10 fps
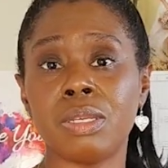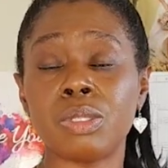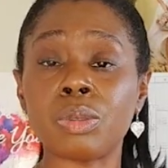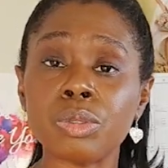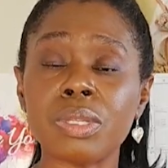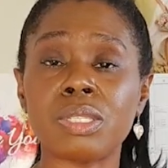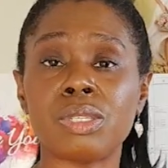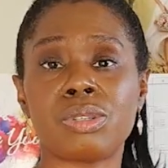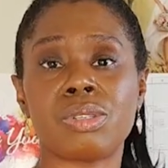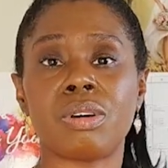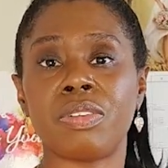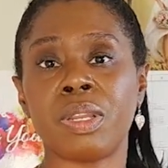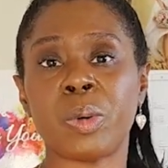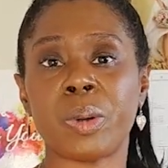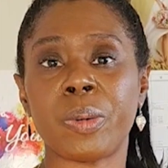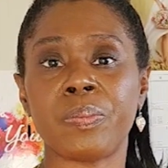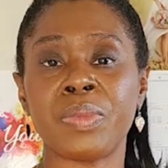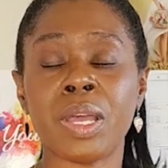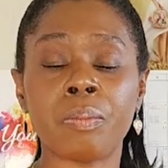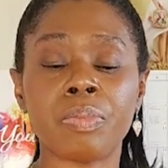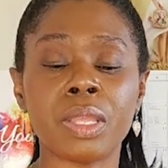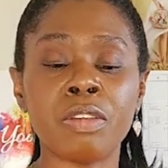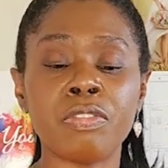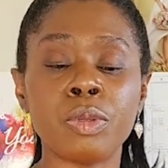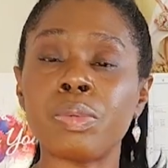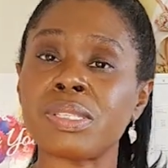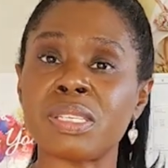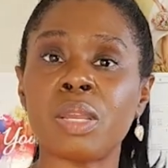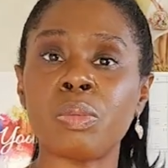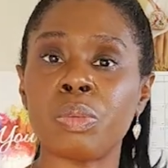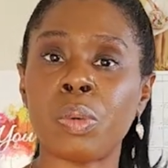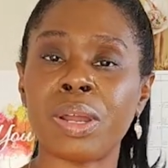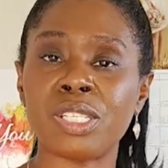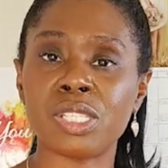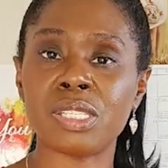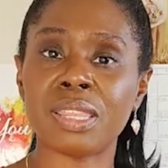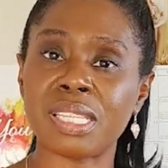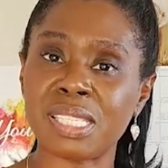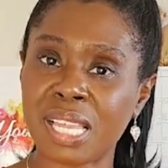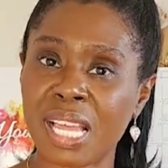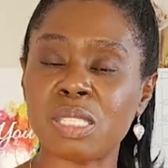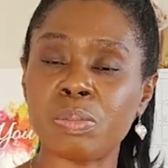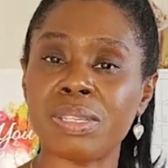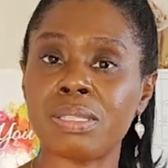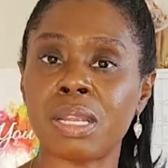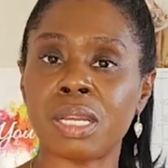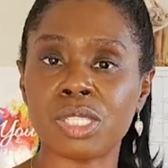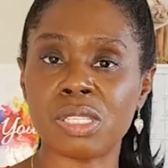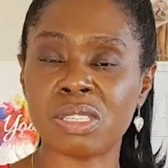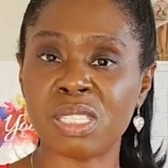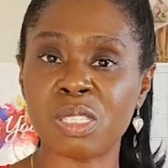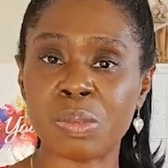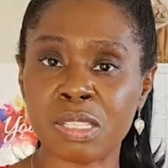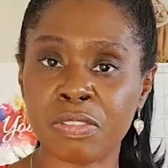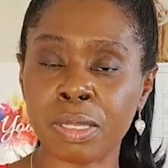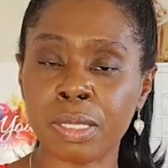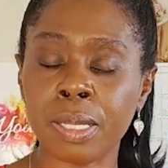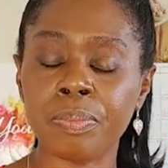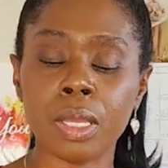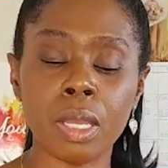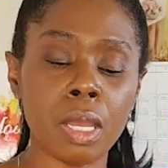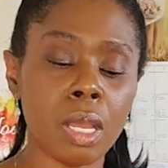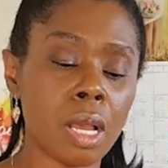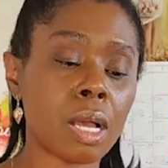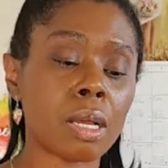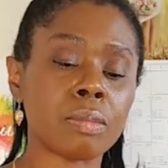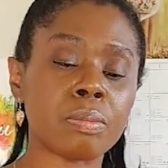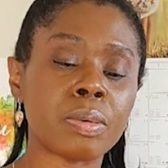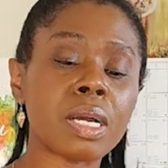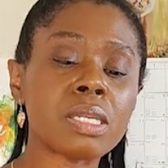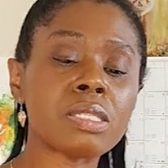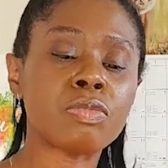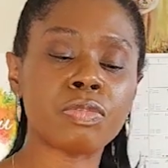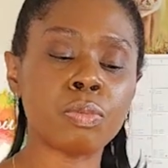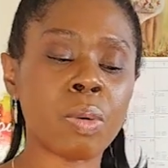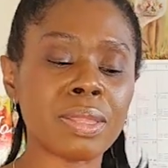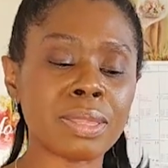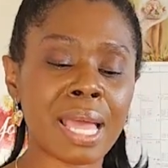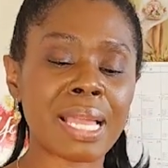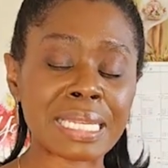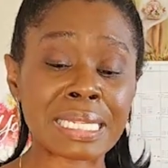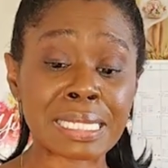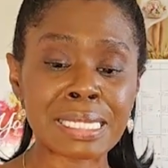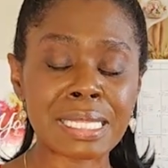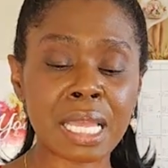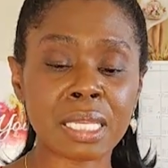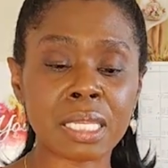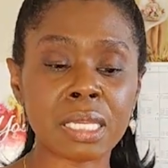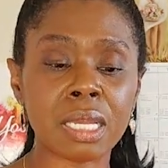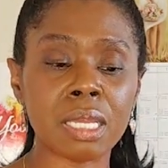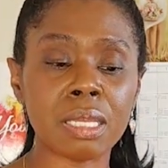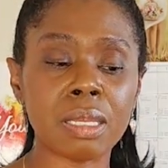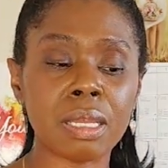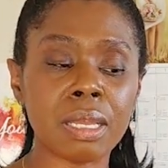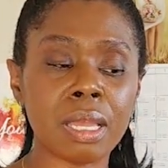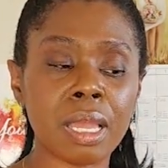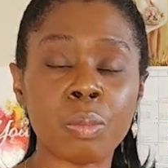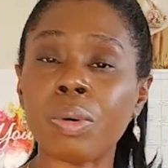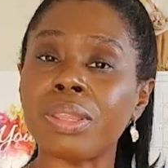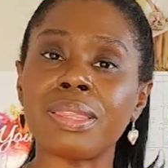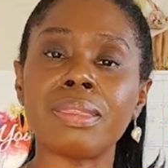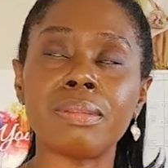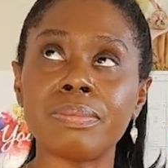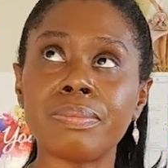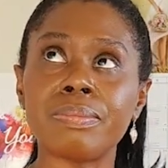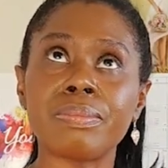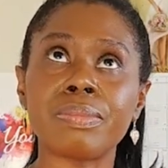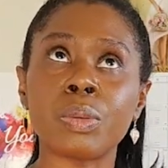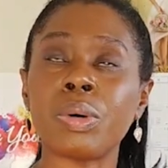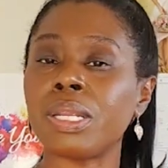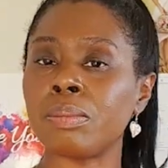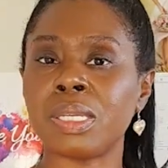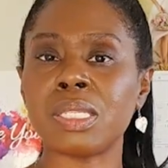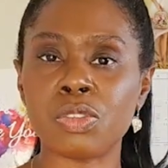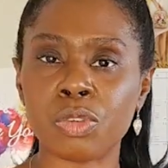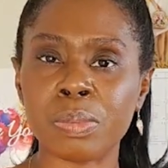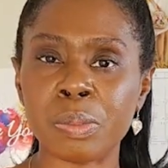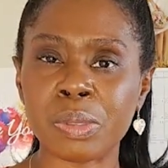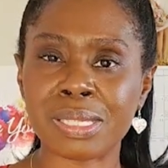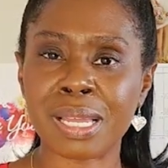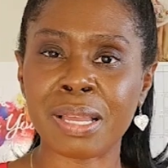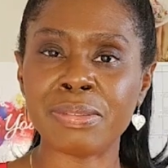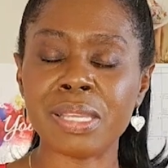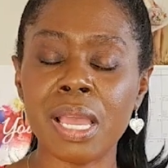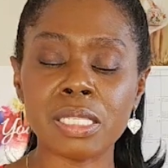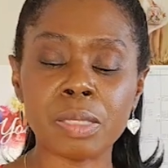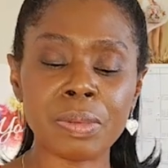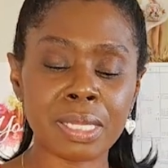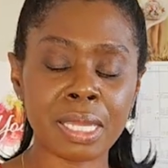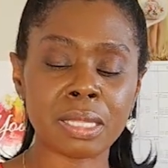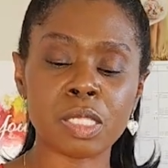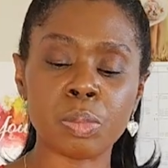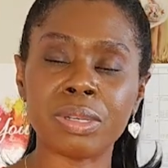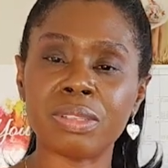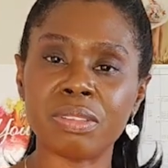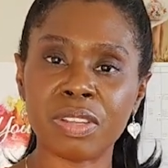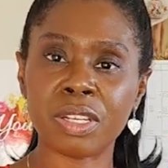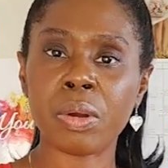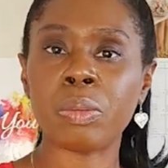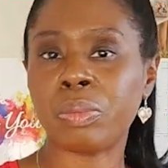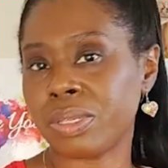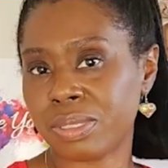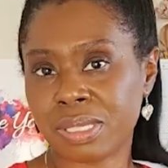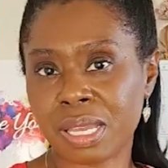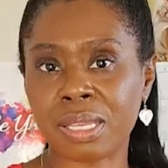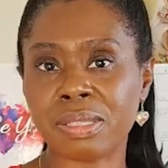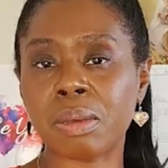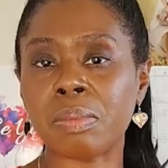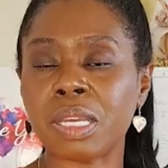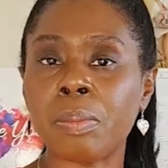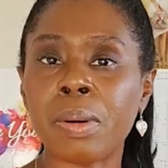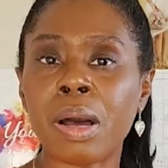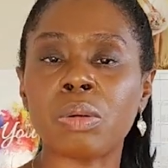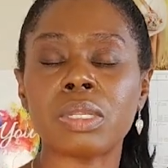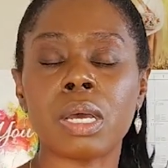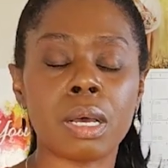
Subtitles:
Don't do that to yourself anymore. Now, if you resonate with what I just said, this last piece that I just said specifically, because of what that is and what it means for people's lives, typically at this point of the video, I would say something about,